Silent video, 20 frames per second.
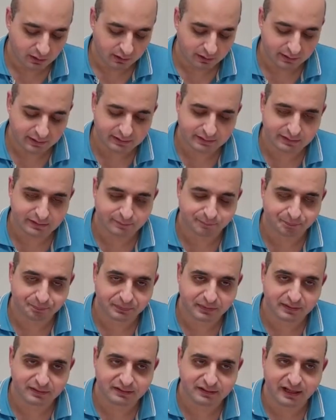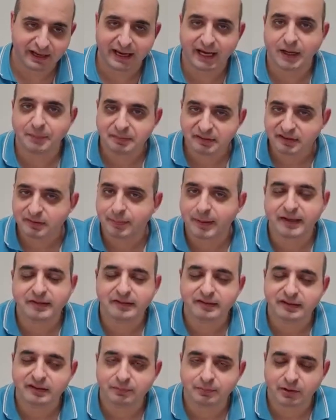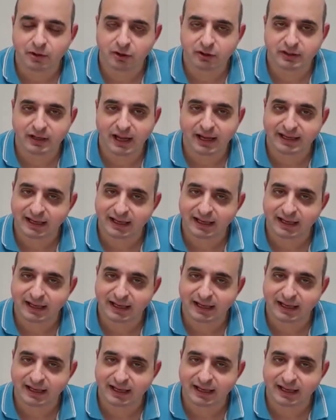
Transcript: The herbs and spices they put on that,